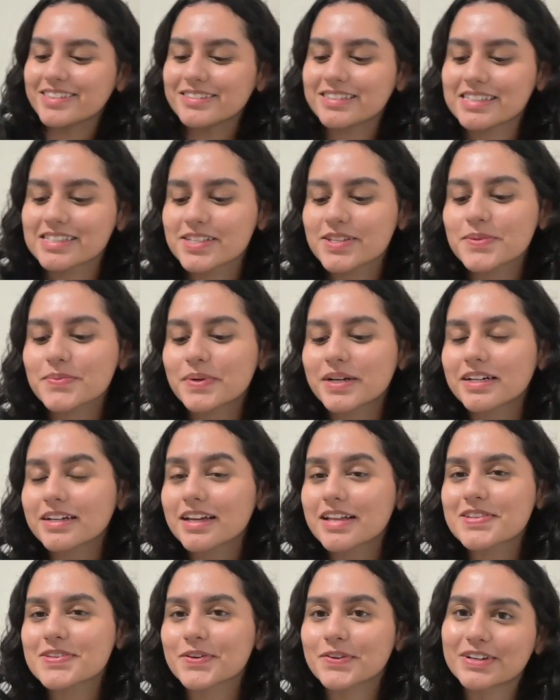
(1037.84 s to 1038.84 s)
This is where it
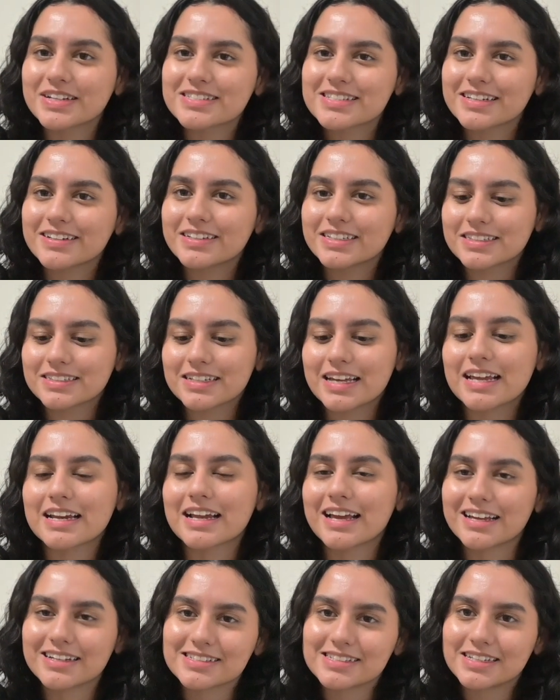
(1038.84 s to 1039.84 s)
gets crazy and
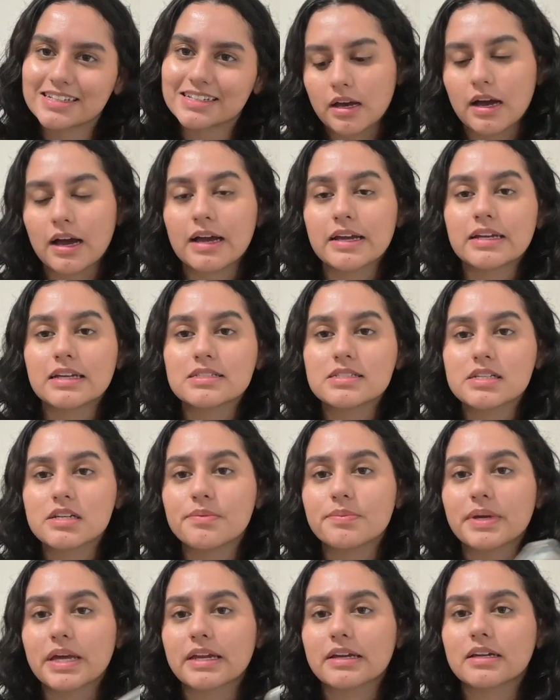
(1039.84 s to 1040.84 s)
hectic. I ended
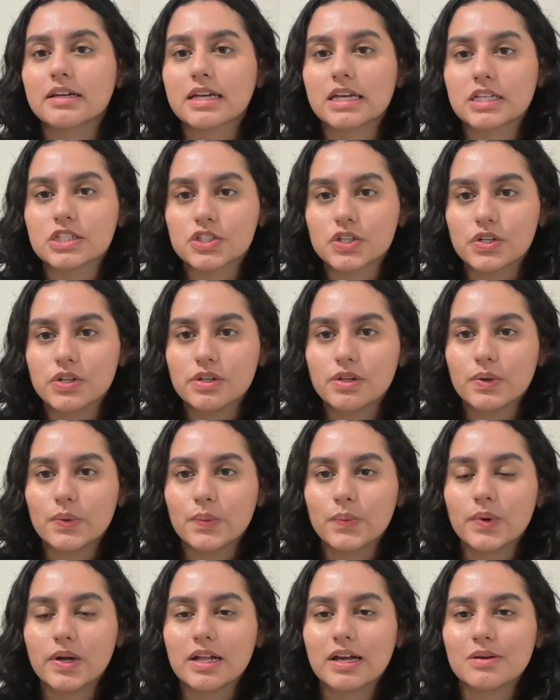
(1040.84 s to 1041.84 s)
up getting a Kindle
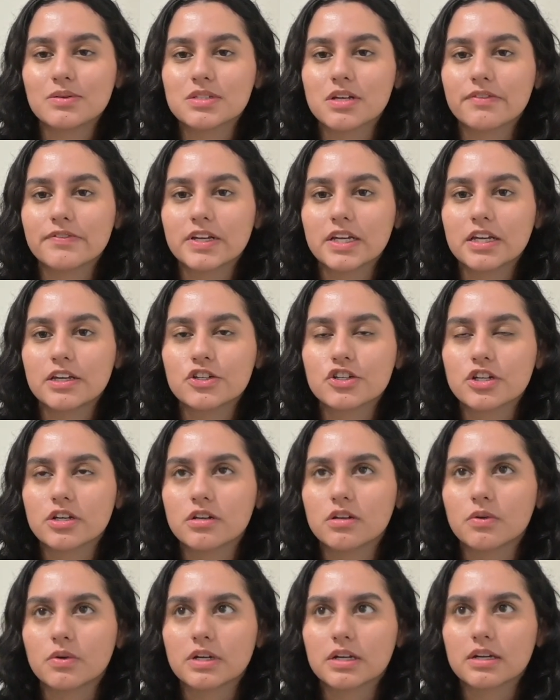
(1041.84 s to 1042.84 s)
while I was on
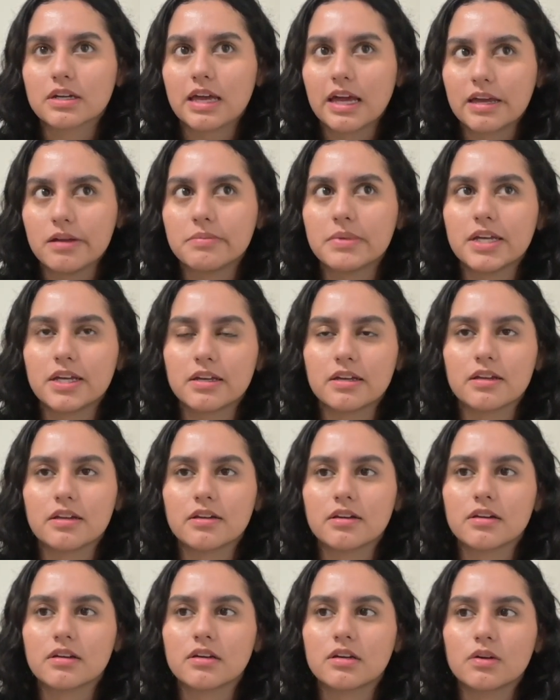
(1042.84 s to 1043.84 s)
vacation, or it came
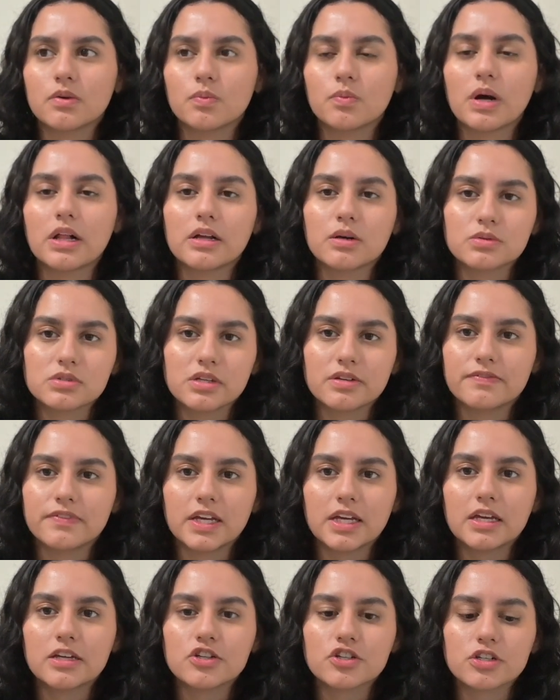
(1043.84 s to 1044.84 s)
in while I was on
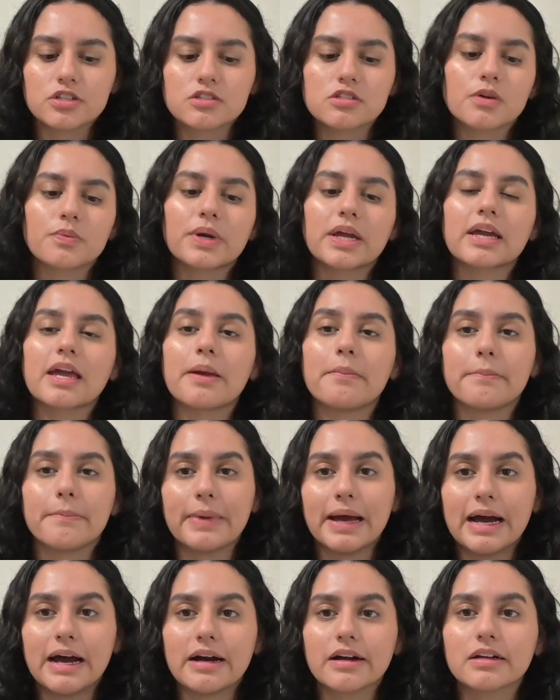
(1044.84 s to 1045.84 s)
vacation. So when I came
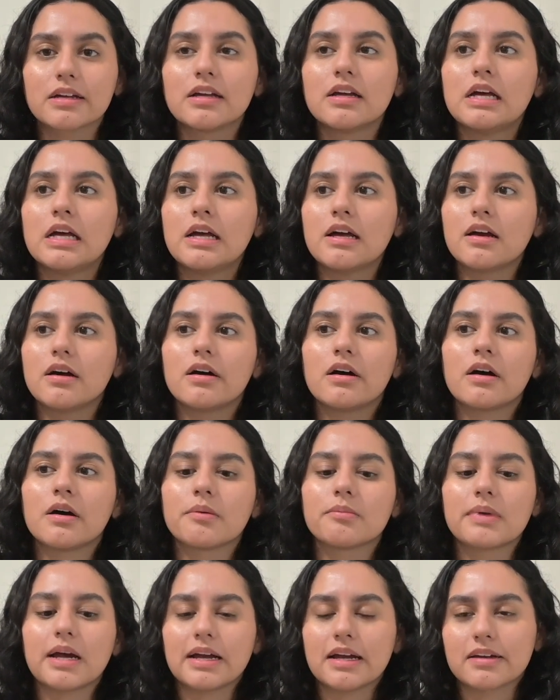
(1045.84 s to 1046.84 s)
back,
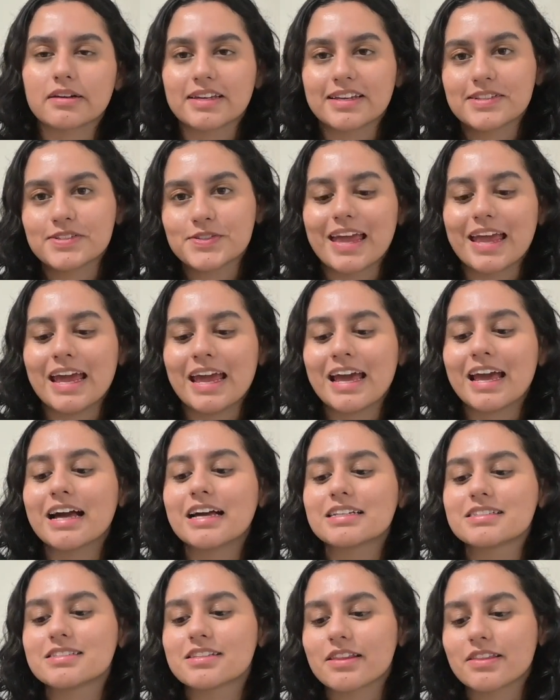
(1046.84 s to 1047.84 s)
I had Kindle.
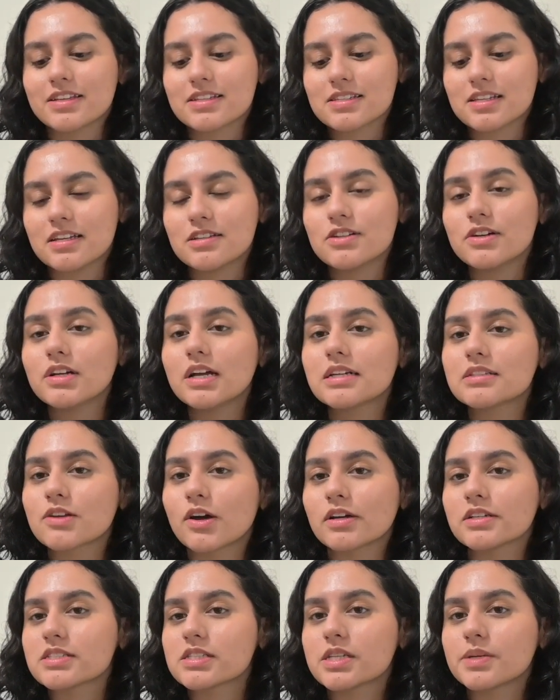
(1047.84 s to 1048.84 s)
And this Kindle has
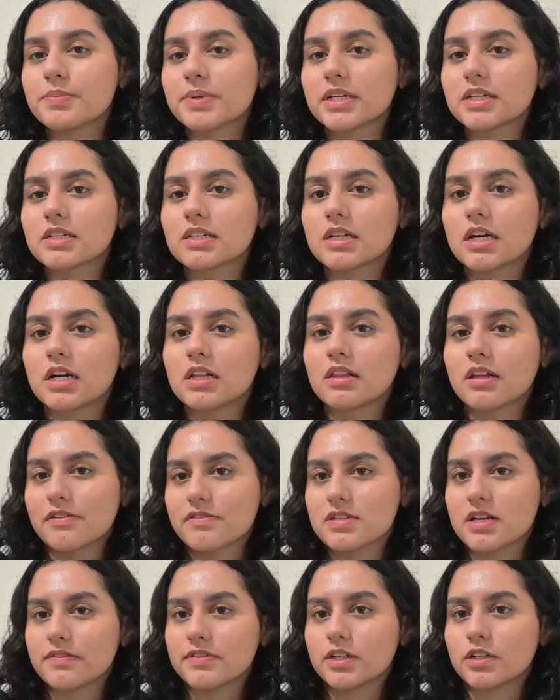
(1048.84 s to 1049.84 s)
honestly been a
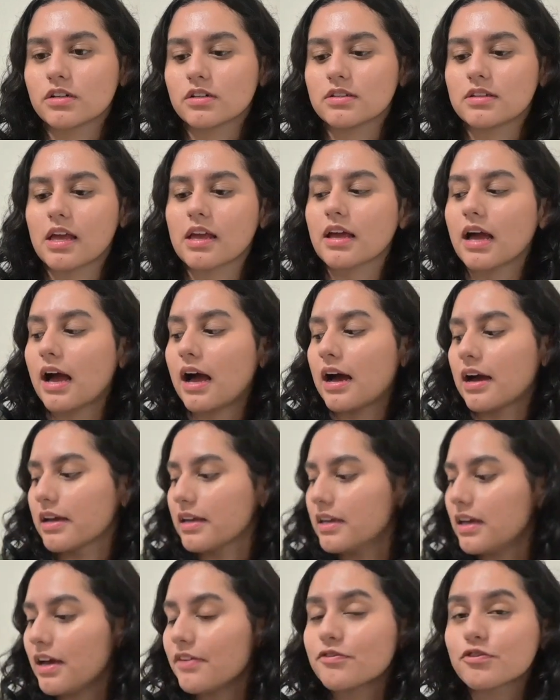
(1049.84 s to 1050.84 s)
lifesaver. Like, I
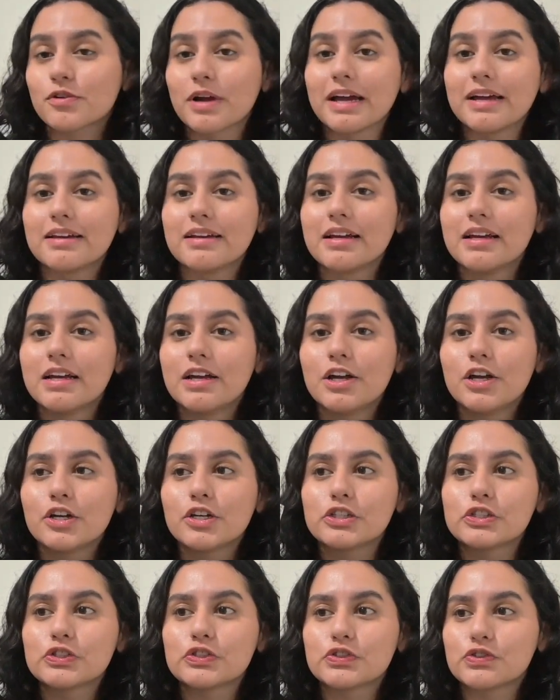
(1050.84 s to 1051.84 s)
have read
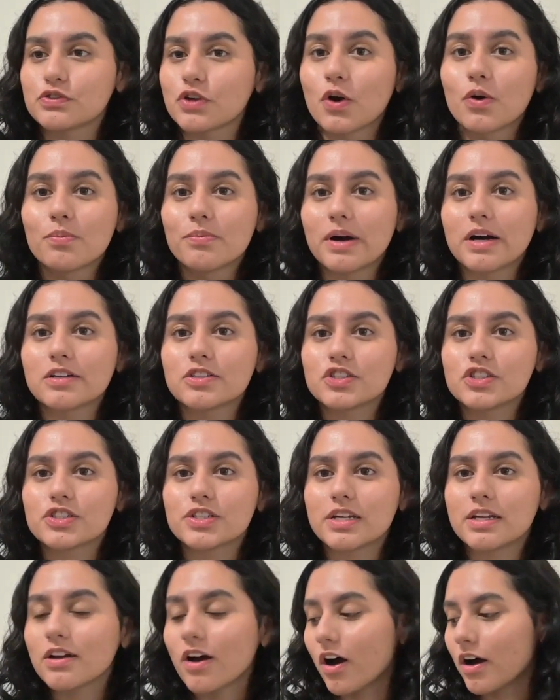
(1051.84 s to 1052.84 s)
so much
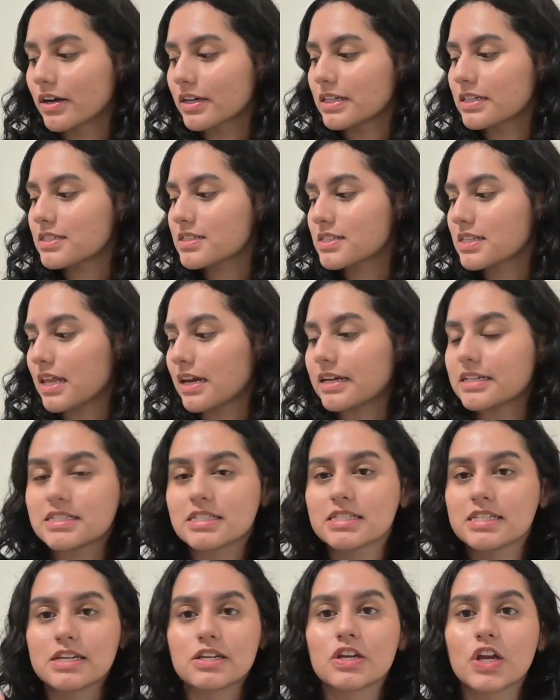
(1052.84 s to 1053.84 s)
in August that I
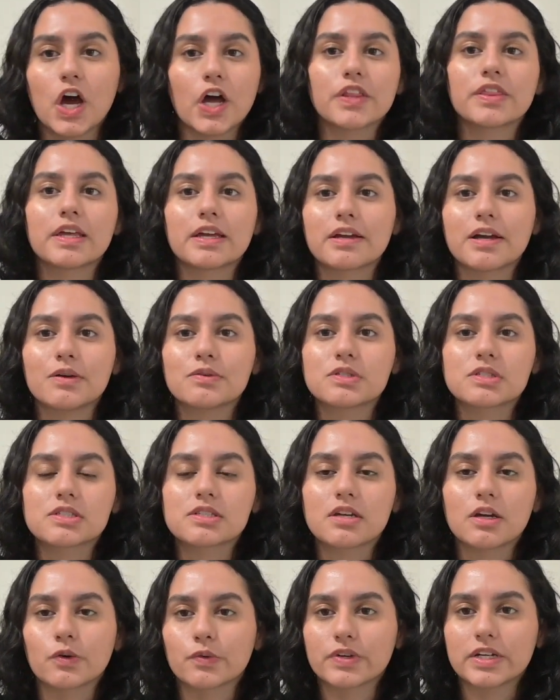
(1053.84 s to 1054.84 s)
did not think I was
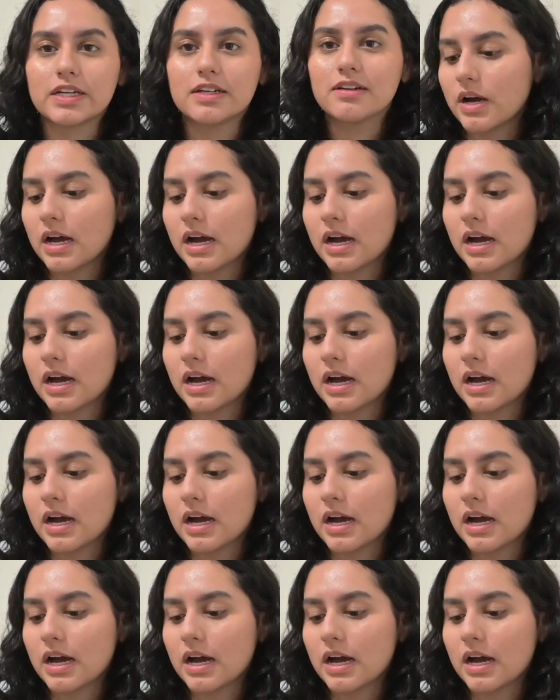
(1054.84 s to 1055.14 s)
gonna read.